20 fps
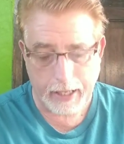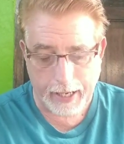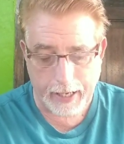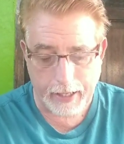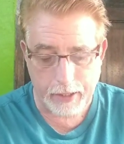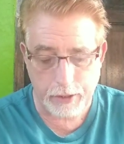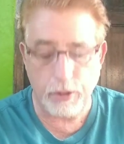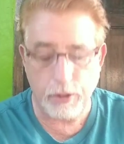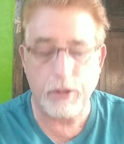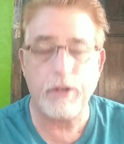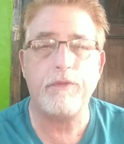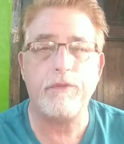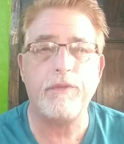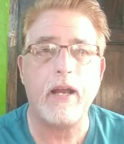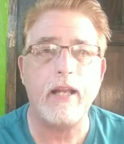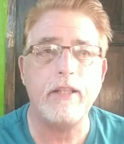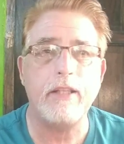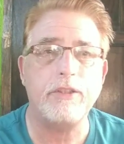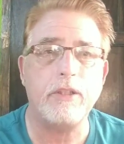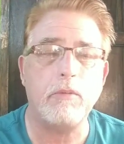and you can
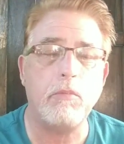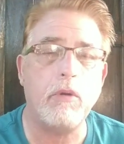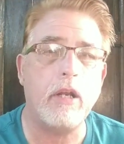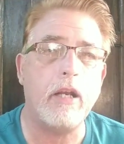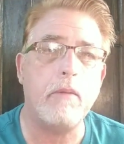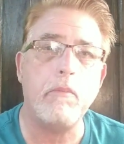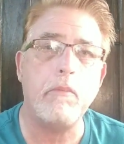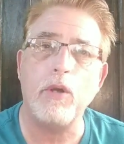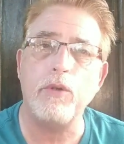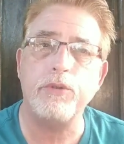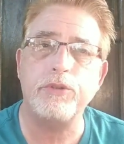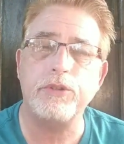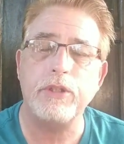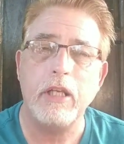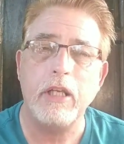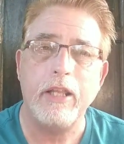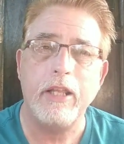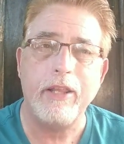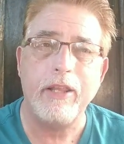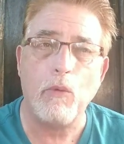find someone, and most
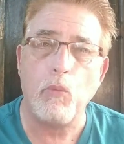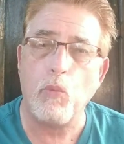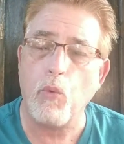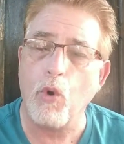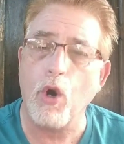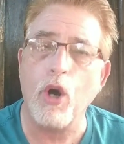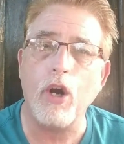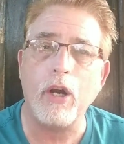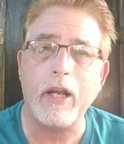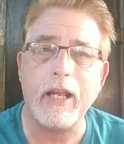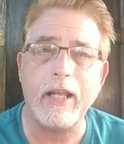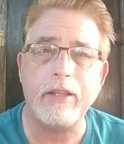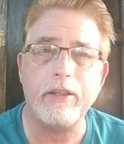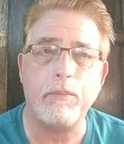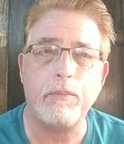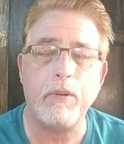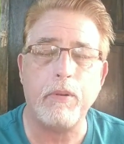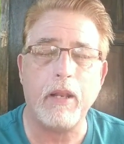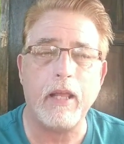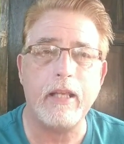that work
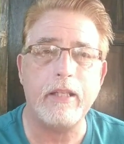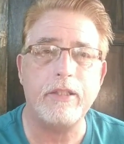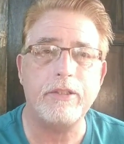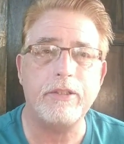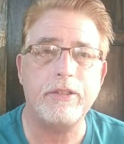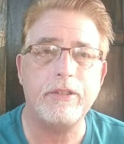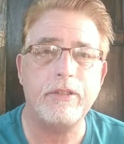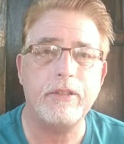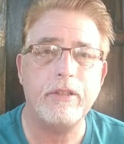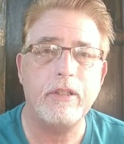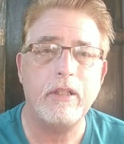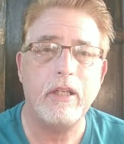at the place,